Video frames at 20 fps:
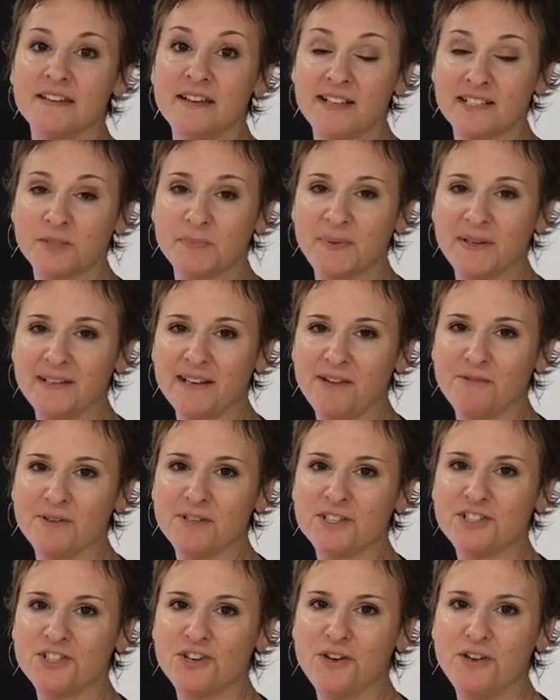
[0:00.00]
The next button I
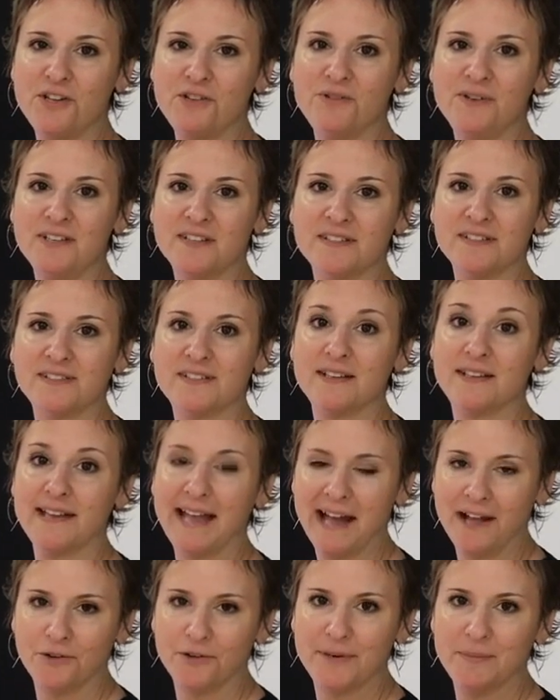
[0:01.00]
want to show you is the
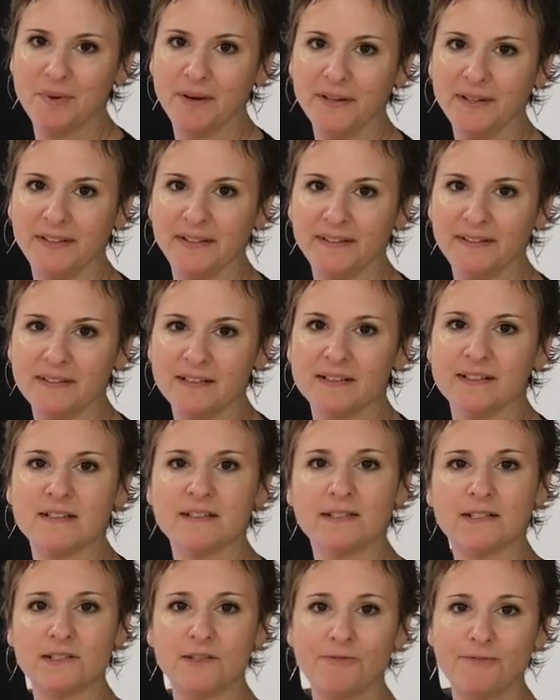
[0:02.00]
gallery button.
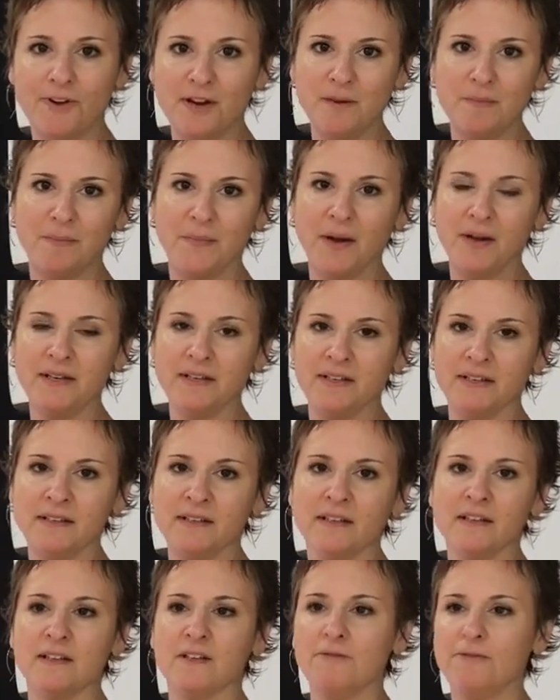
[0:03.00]
This is a fun
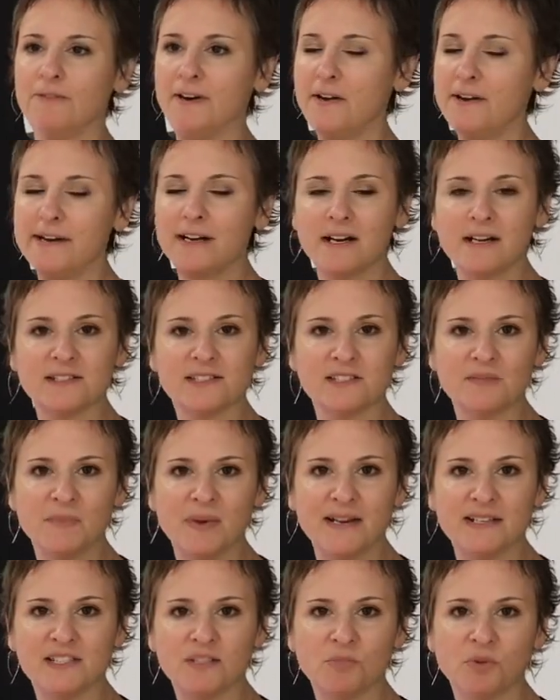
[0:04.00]
button, very
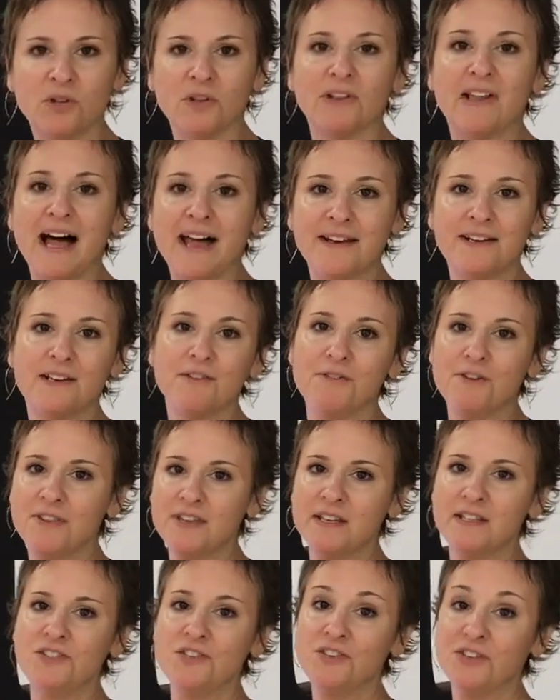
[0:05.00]
customizable, a lot of different
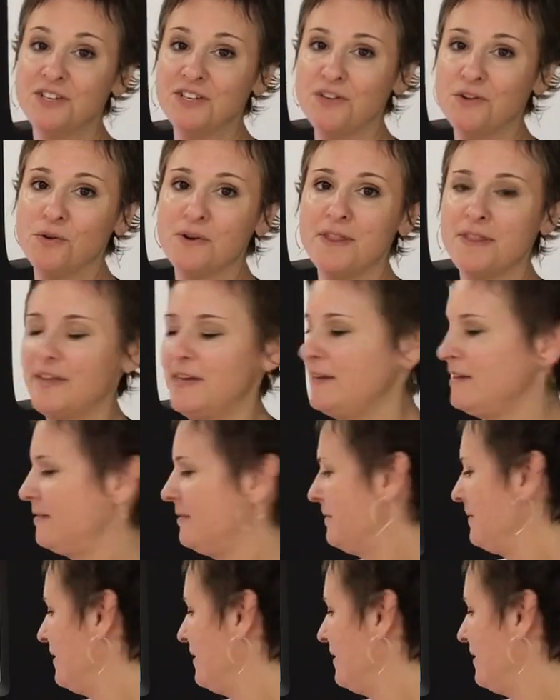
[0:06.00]
things you can do with it.